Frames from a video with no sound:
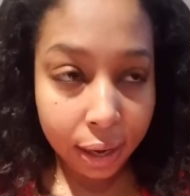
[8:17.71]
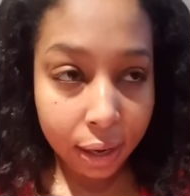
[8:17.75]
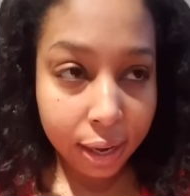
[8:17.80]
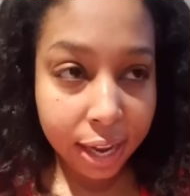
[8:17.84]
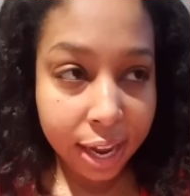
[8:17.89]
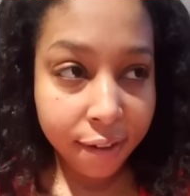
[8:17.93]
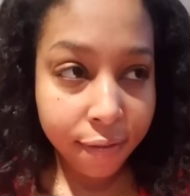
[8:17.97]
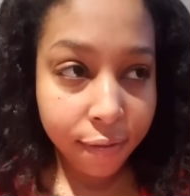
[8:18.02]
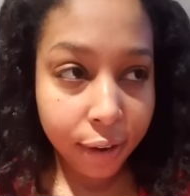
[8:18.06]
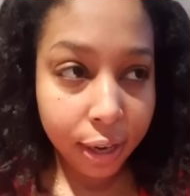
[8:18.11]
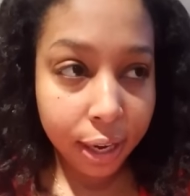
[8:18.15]

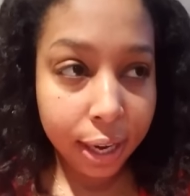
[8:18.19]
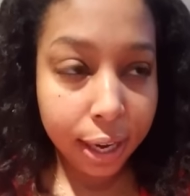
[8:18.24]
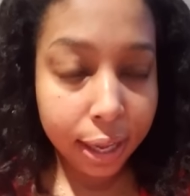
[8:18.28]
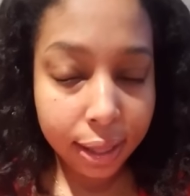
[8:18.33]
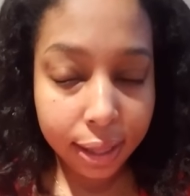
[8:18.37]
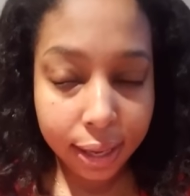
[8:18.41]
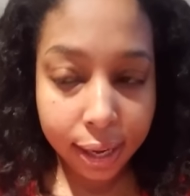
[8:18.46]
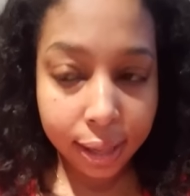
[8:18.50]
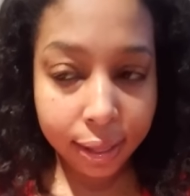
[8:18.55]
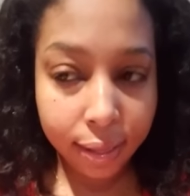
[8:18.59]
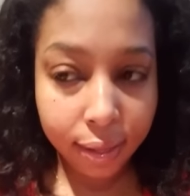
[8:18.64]
They
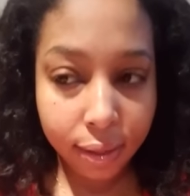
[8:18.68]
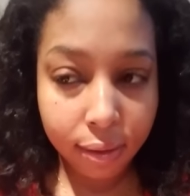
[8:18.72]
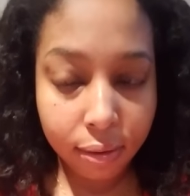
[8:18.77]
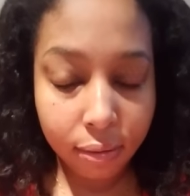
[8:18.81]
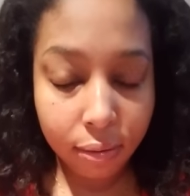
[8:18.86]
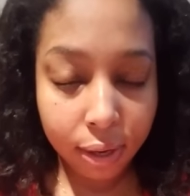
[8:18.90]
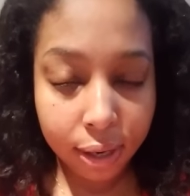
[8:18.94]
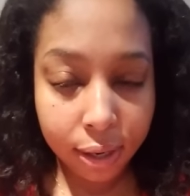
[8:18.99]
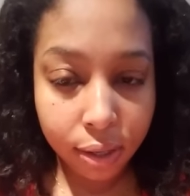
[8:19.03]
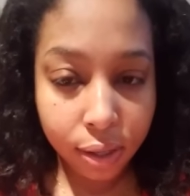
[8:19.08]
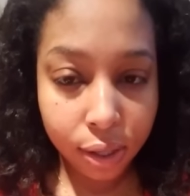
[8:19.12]
forget that
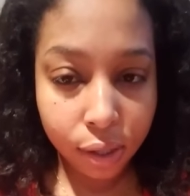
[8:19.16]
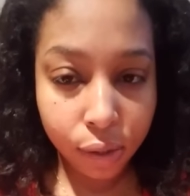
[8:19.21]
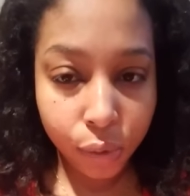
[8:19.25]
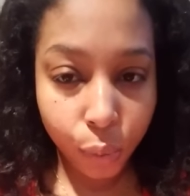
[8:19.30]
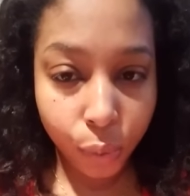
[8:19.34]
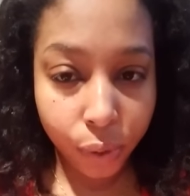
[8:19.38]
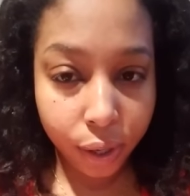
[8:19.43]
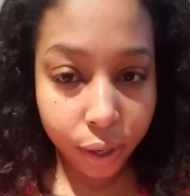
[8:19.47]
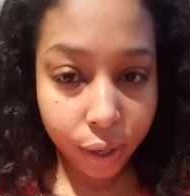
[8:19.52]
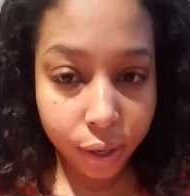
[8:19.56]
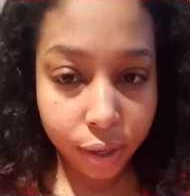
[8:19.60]
they're just
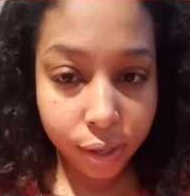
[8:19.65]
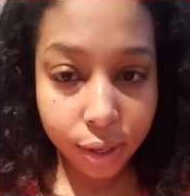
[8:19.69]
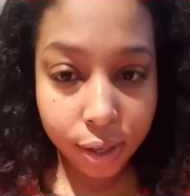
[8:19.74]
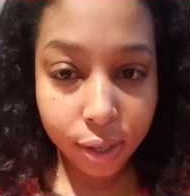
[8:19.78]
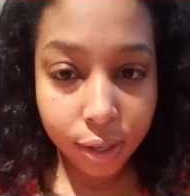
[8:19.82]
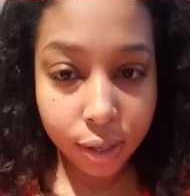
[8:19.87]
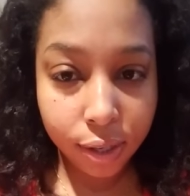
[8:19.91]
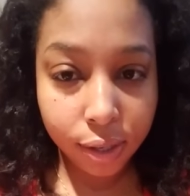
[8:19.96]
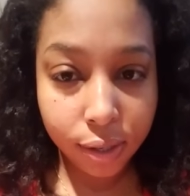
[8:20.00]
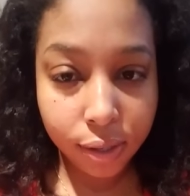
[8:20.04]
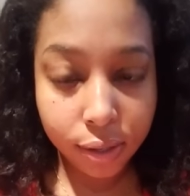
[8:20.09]
workers. They're
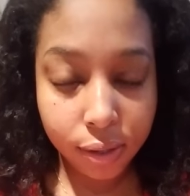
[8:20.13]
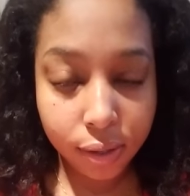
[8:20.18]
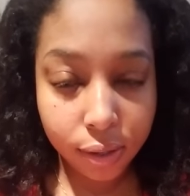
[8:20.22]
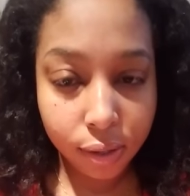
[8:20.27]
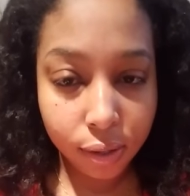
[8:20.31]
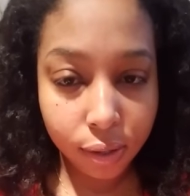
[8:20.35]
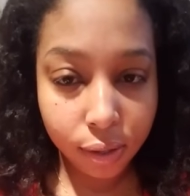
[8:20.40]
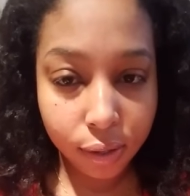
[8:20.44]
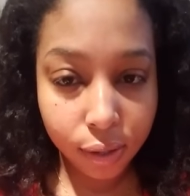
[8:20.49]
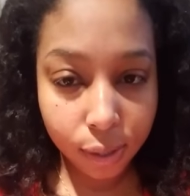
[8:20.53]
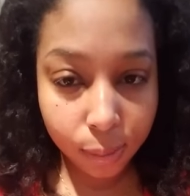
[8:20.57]
just
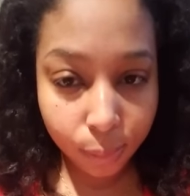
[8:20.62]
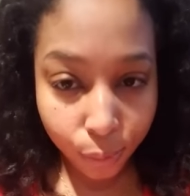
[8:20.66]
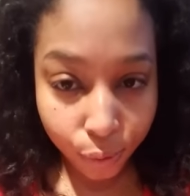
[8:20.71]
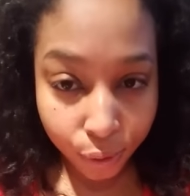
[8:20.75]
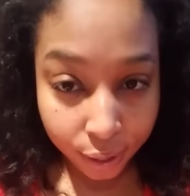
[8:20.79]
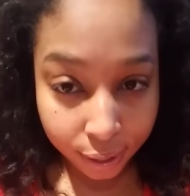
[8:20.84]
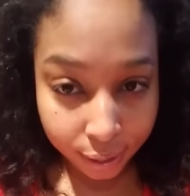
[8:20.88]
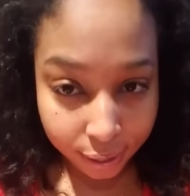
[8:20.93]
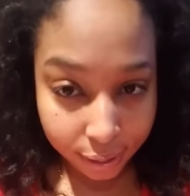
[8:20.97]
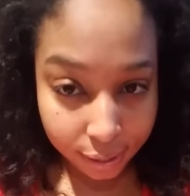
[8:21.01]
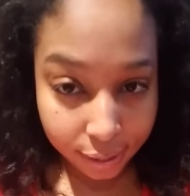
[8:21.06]

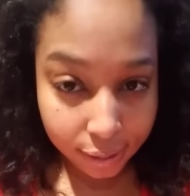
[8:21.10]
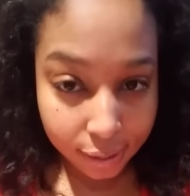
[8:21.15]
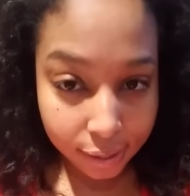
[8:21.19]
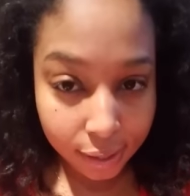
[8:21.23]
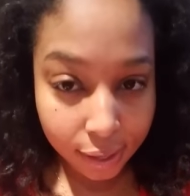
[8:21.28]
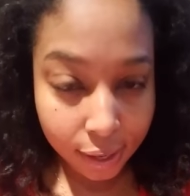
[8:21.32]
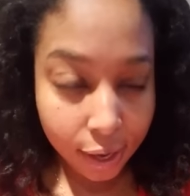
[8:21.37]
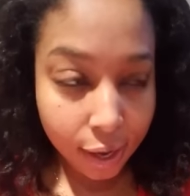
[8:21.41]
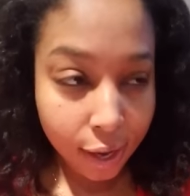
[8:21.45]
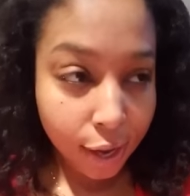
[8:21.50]
subordinates.